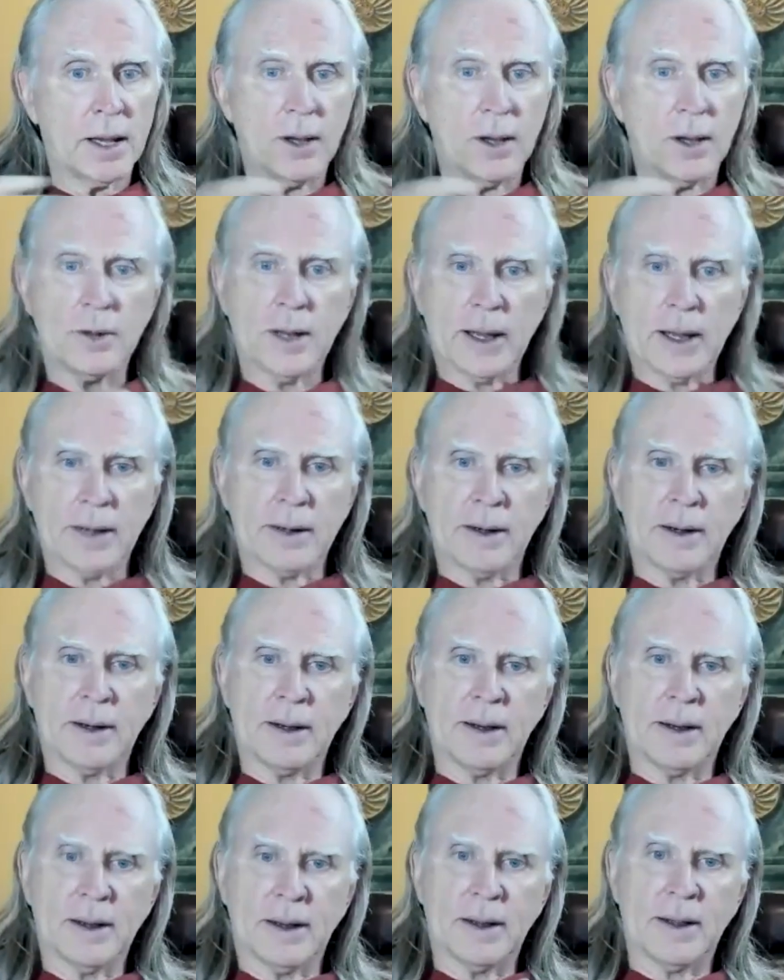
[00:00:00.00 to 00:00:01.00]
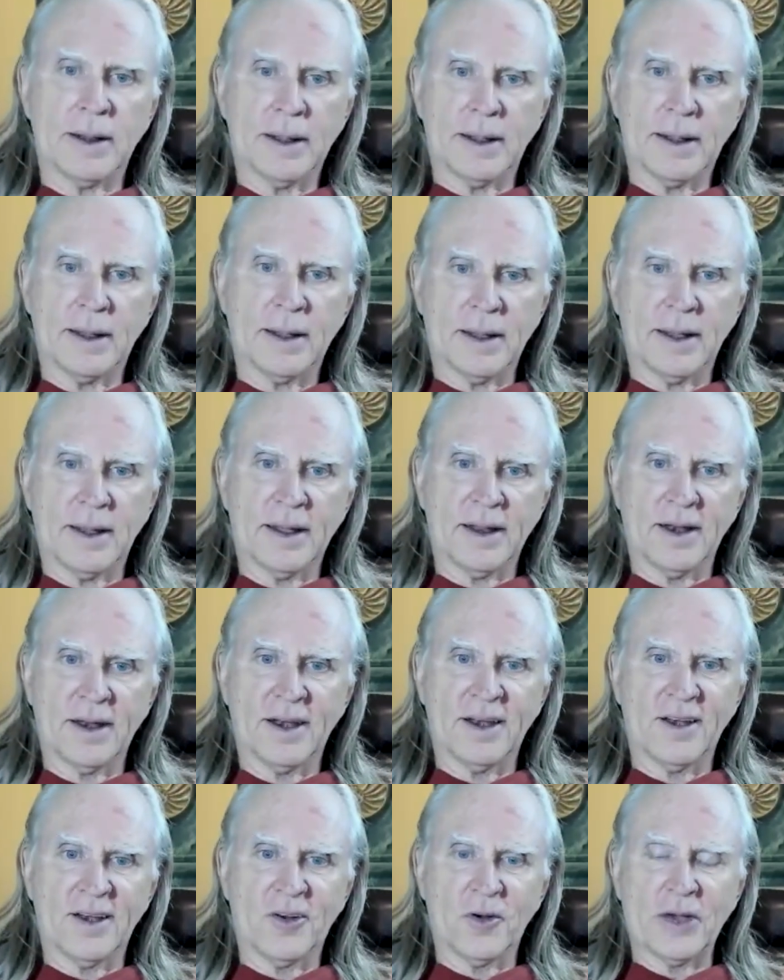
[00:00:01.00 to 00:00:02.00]
you're not
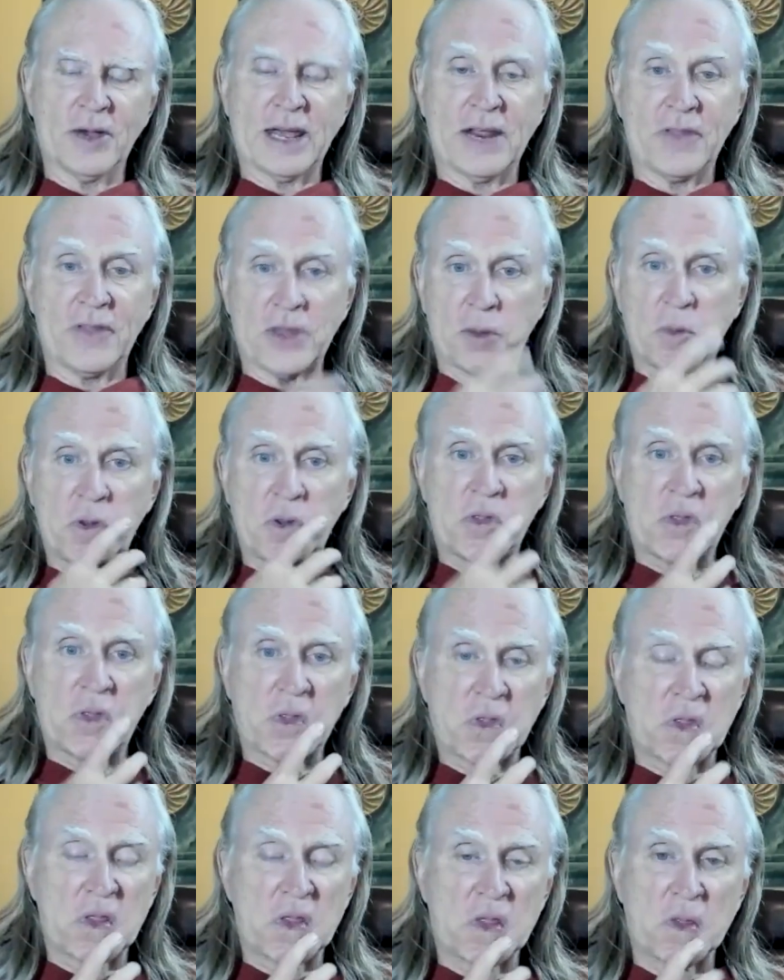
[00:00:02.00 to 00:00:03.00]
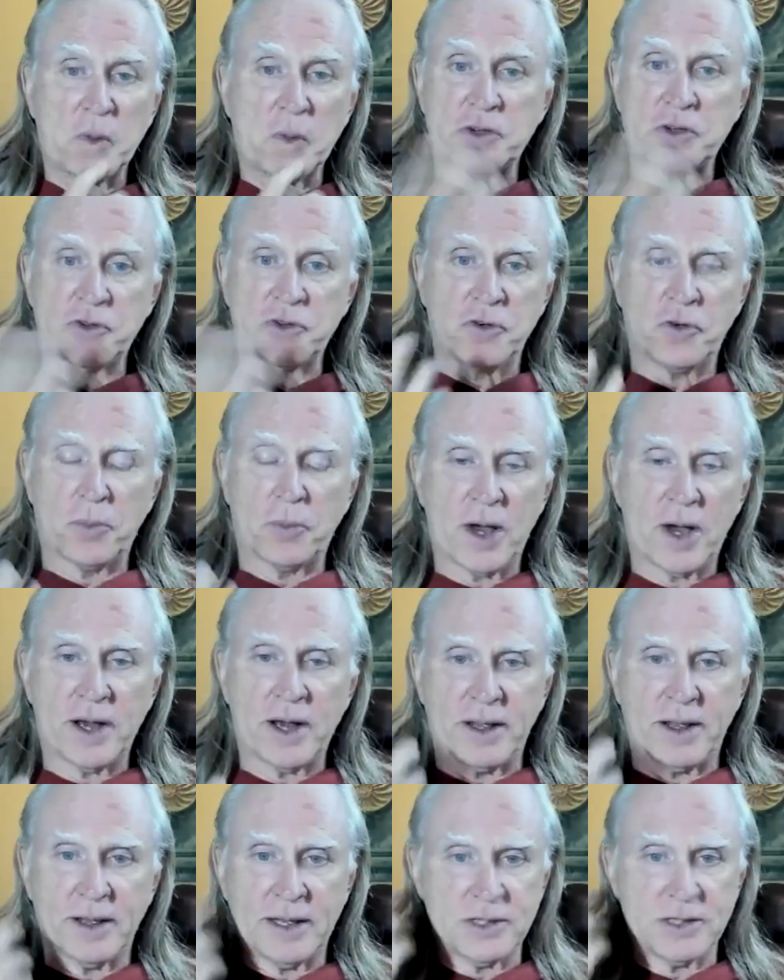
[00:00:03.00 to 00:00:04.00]
doing anything with the rest of your
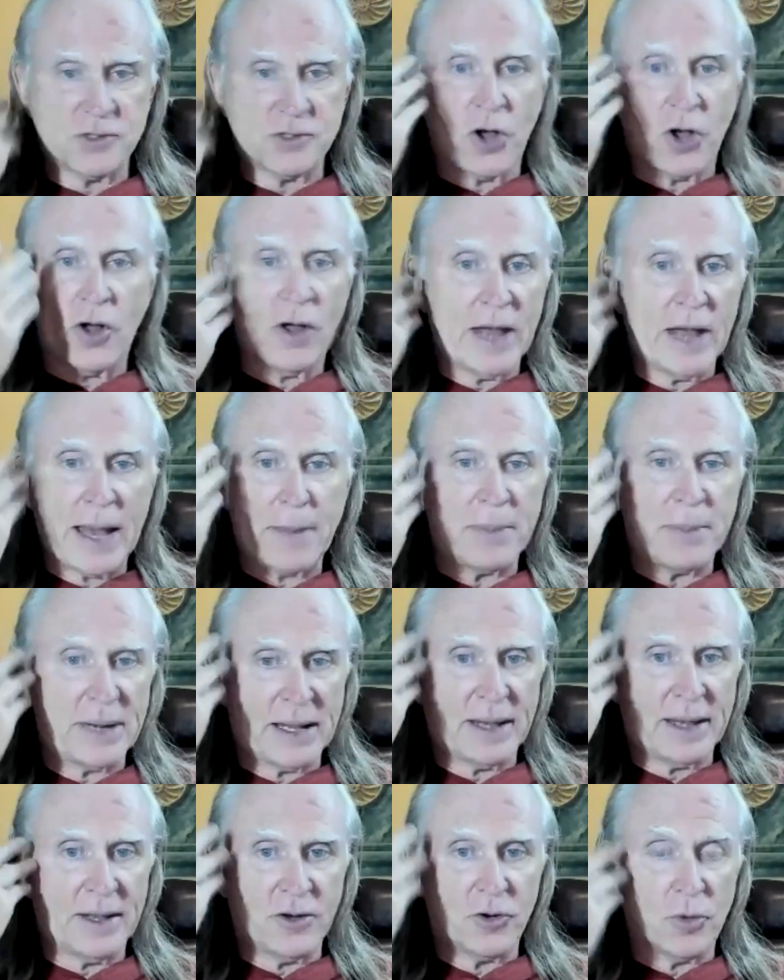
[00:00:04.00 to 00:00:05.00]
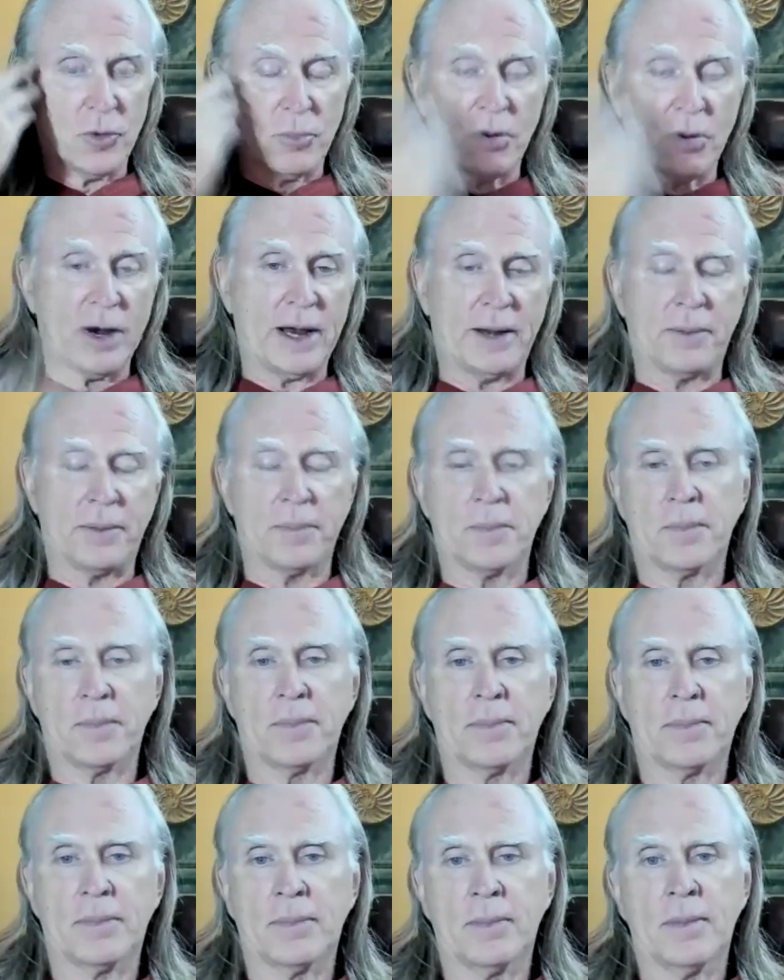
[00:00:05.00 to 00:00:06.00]
body. It's all happening in your brain.
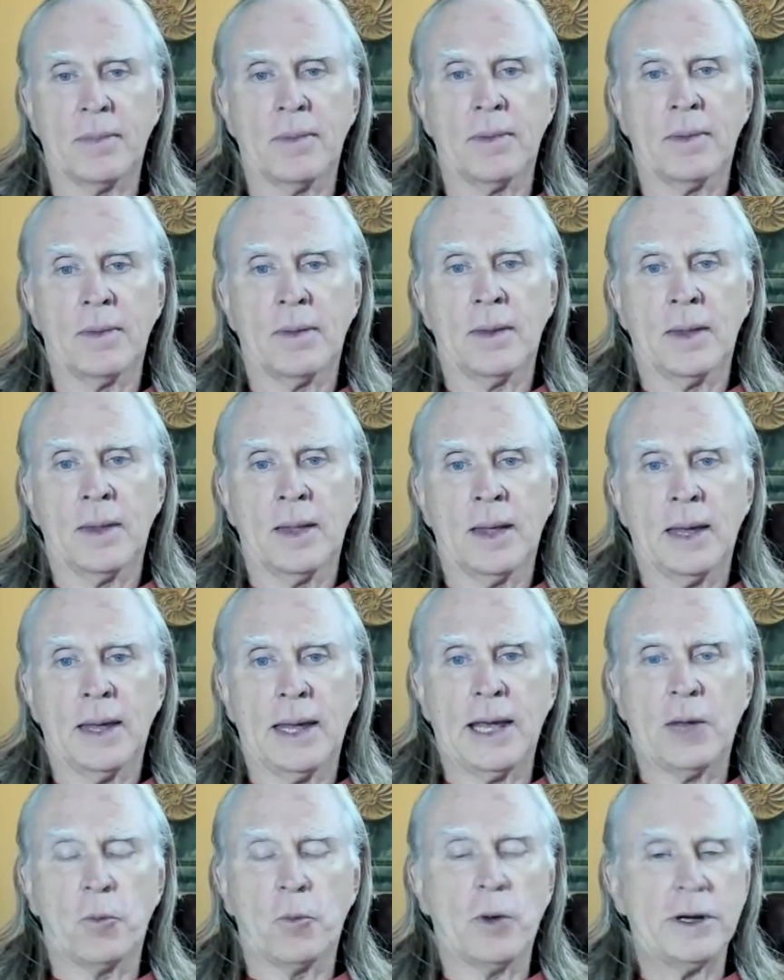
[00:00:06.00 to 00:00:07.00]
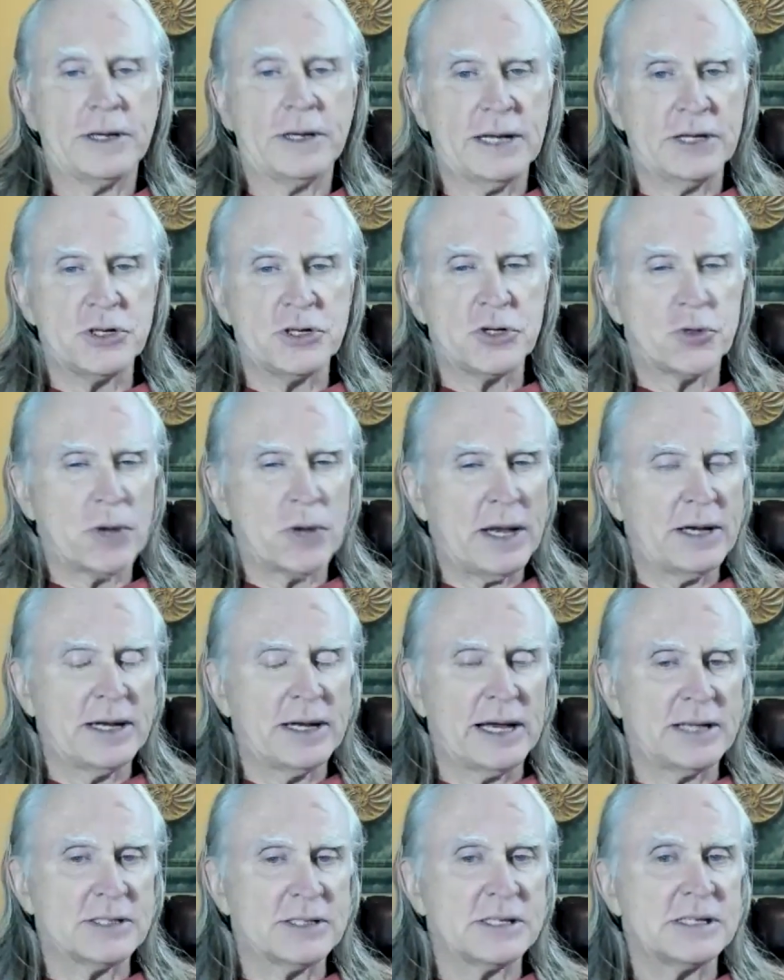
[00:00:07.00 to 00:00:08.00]
And what Tai Chi Chuan
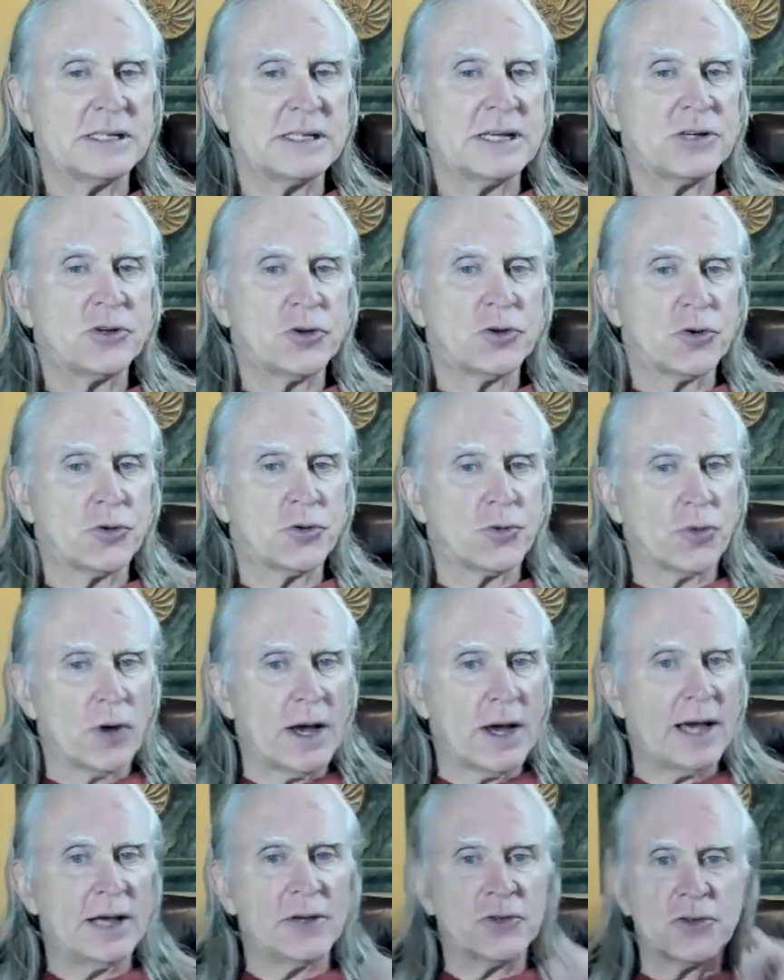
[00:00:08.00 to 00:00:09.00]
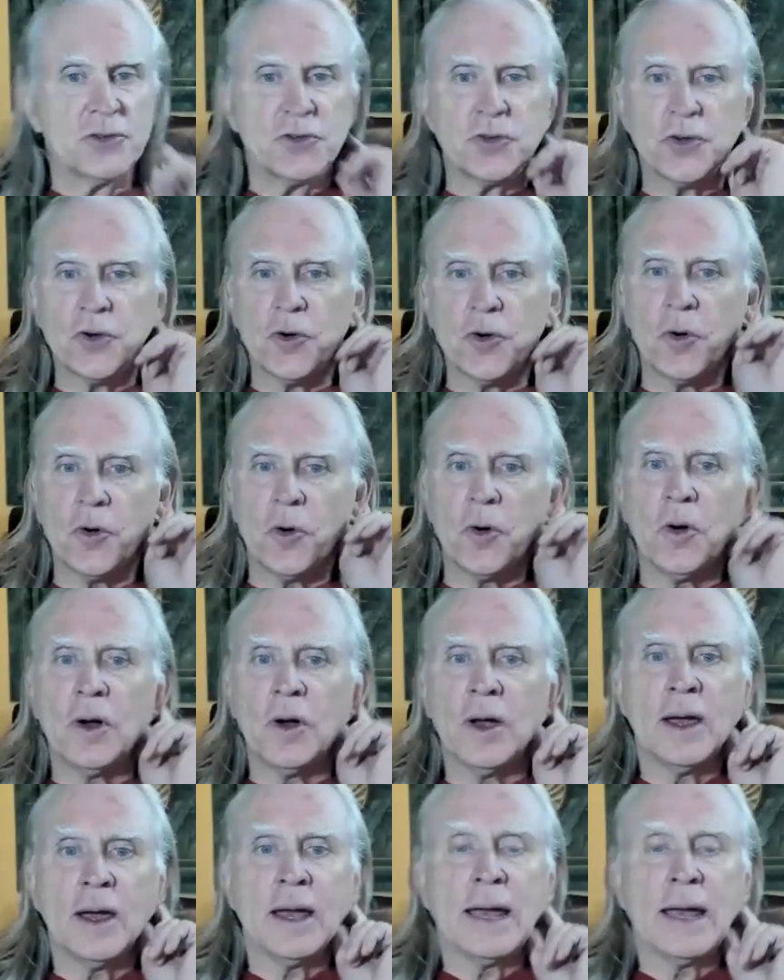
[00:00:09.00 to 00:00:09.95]
does is it tries to